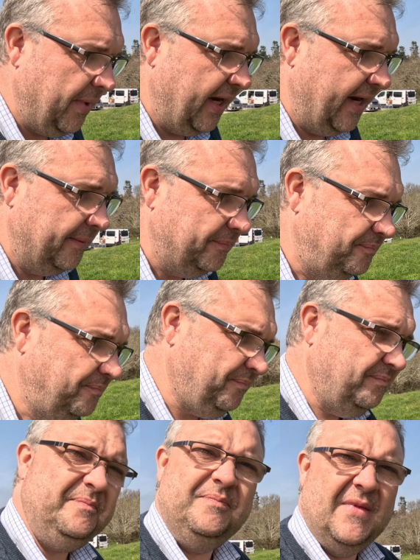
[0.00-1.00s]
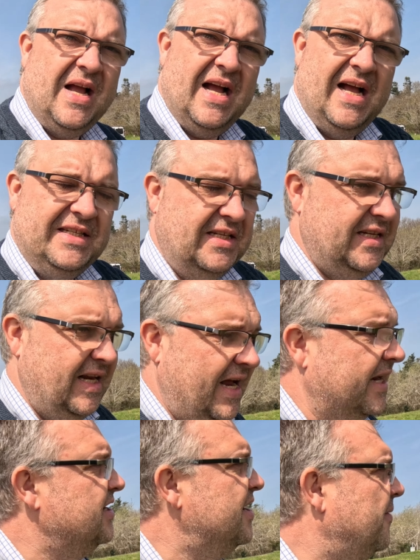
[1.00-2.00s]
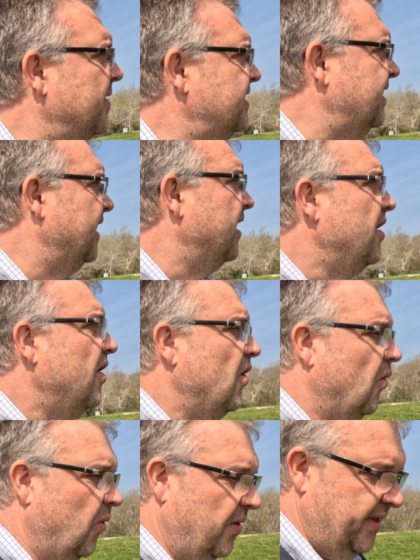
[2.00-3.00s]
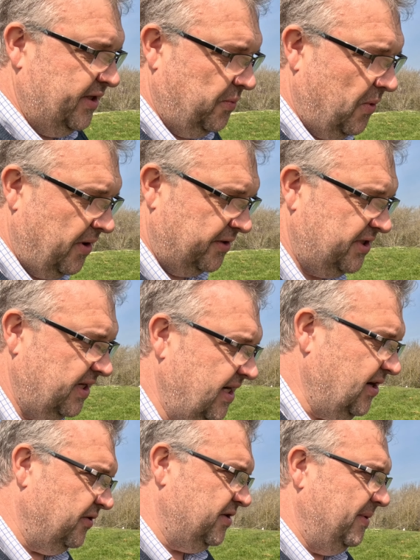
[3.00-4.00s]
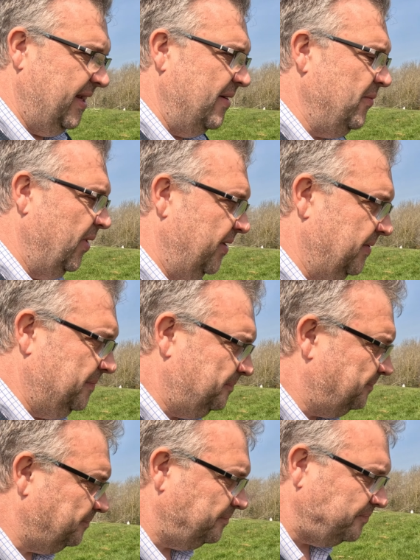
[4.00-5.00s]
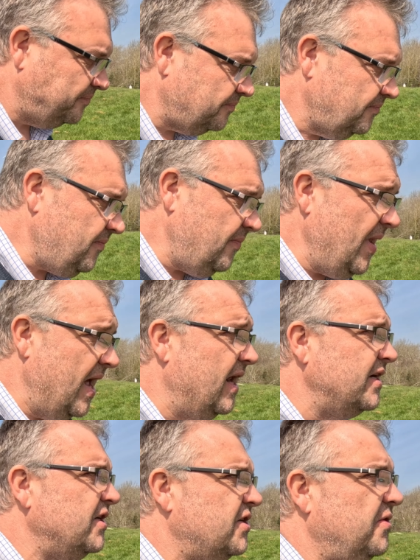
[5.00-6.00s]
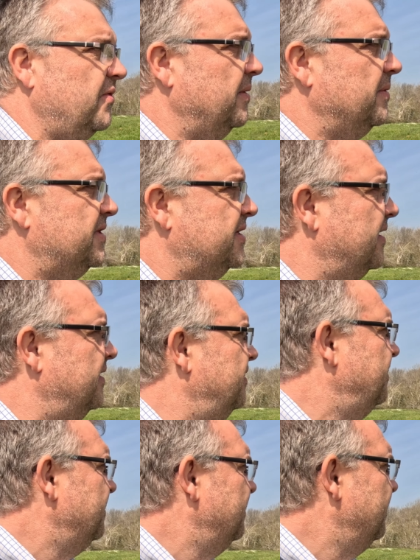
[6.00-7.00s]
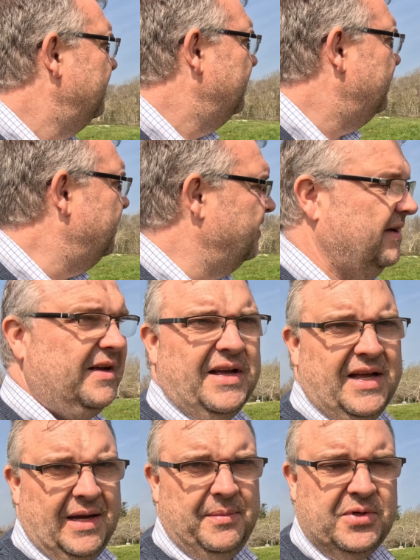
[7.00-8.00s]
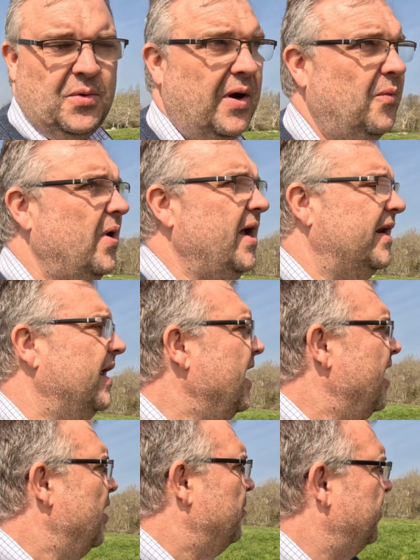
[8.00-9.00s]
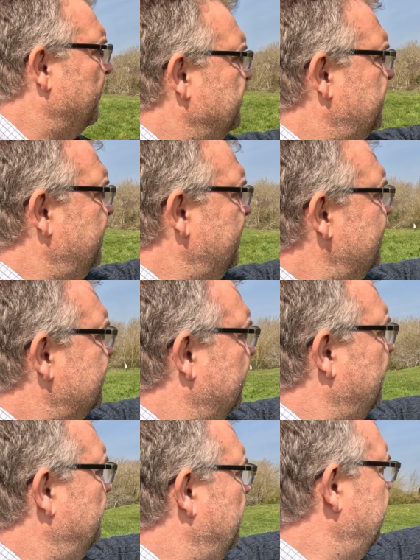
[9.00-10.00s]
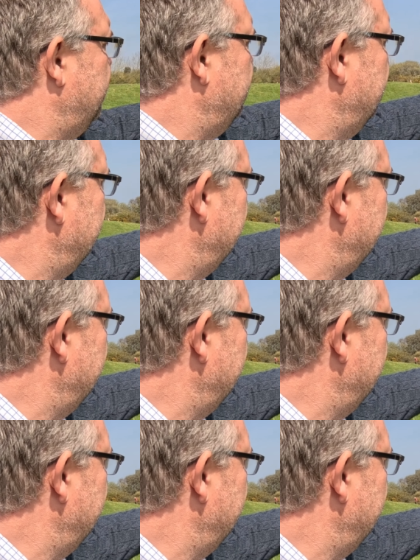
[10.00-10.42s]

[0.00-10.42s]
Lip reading: here, as I said, I had no idea what this was, certainly not to begin with, and I just thought it was it was quite weird. But obviously these are where the